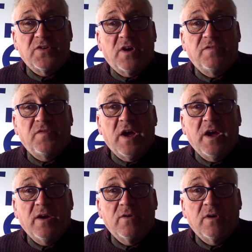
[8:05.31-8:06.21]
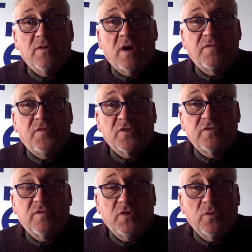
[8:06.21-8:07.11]
of fossil
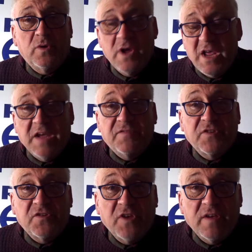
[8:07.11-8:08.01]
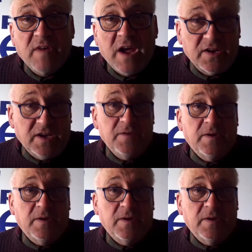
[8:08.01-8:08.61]
fuel, if they save any.